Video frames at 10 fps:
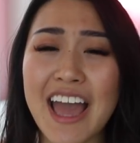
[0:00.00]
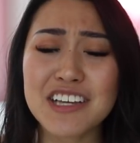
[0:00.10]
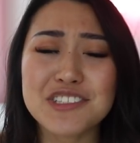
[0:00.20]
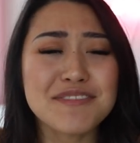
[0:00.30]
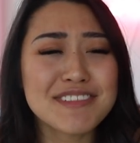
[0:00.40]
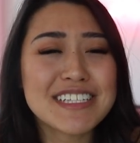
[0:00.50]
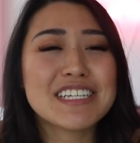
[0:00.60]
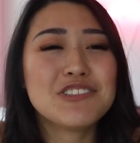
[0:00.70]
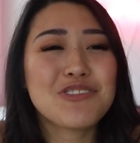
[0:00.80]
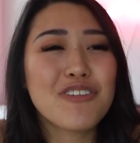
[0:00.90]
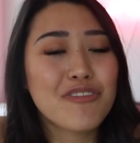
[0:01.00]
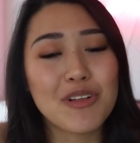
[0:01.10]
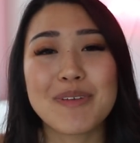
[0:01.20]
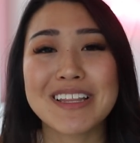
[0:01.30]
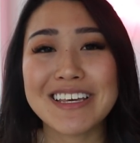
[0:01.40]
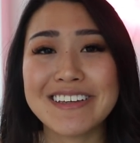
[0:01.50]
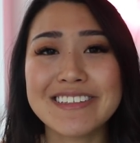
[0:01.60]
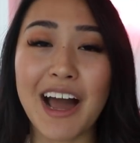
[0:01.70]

actually really enjoy filming these.